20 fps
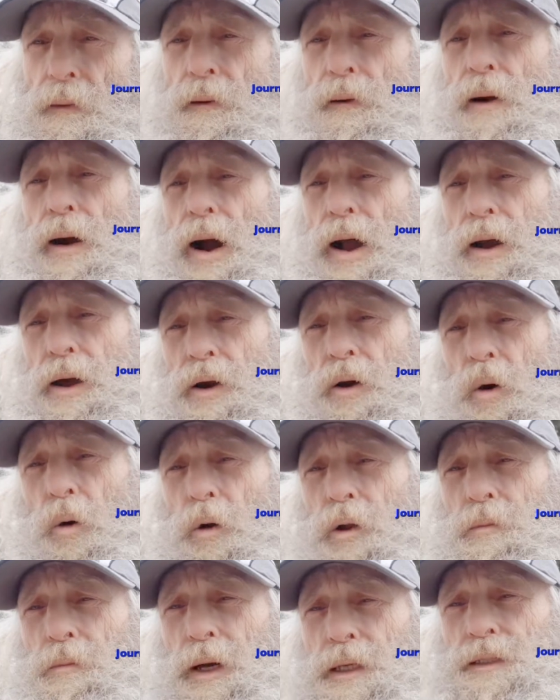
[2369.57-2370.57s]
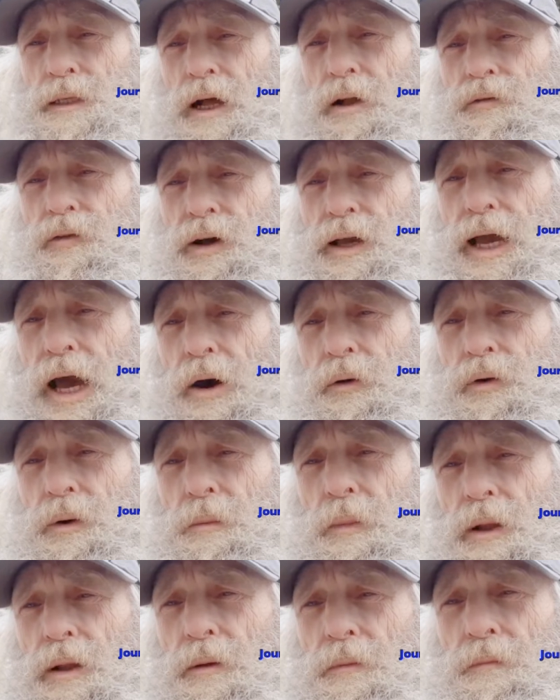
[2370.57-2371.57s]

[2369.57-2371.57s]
I'm going to hold myself accountable.